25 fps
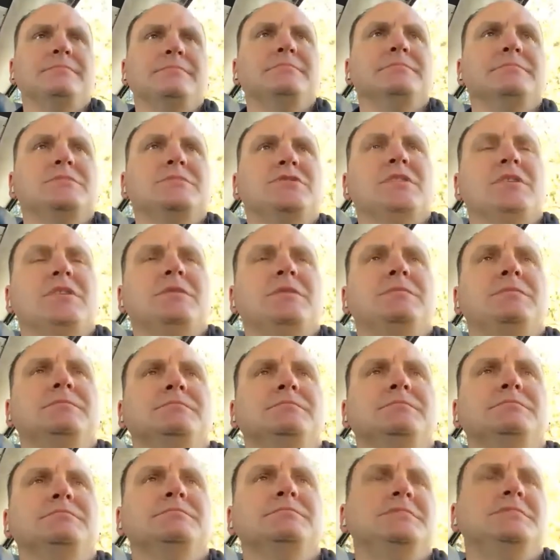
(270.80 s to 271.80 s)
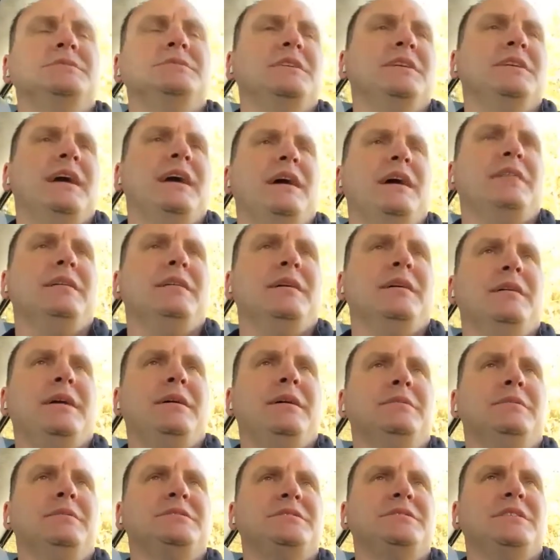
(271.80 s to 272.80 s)
so yeah, it
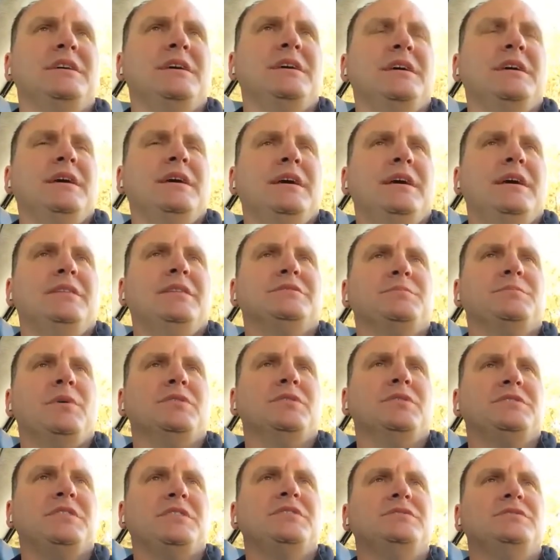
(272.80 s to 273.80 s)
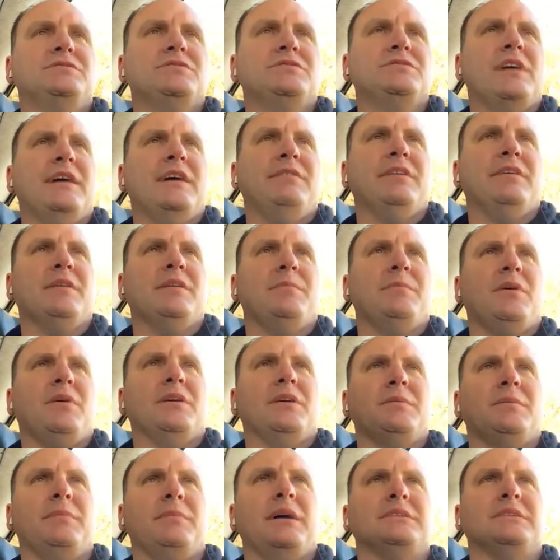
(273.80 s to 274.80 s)
was mostly driving the ball
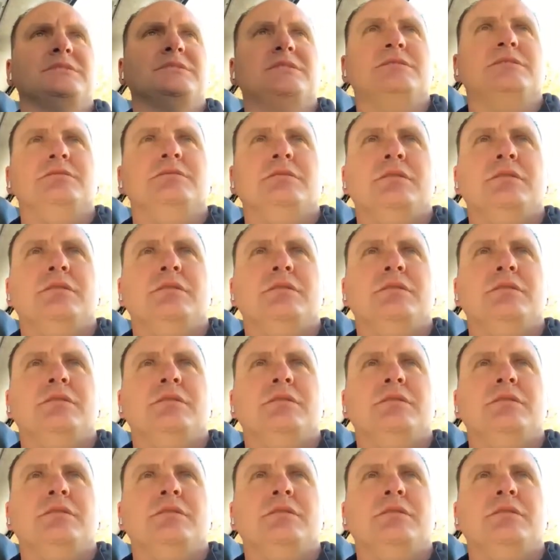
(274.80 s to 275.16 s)
at the basket.